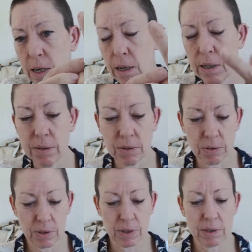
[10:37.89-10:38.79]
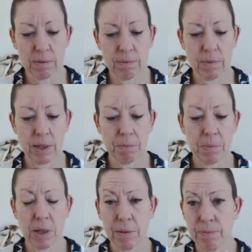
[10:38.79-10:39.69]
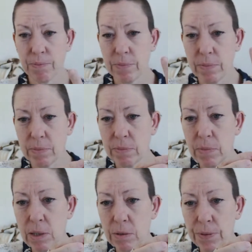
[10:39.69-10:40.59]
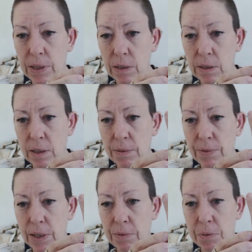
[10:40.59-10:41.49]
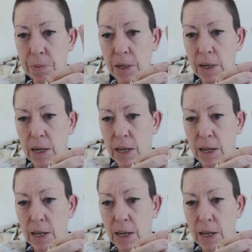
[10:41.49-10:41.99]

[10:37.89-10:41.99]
I know it's not doing my little fingers any favours, but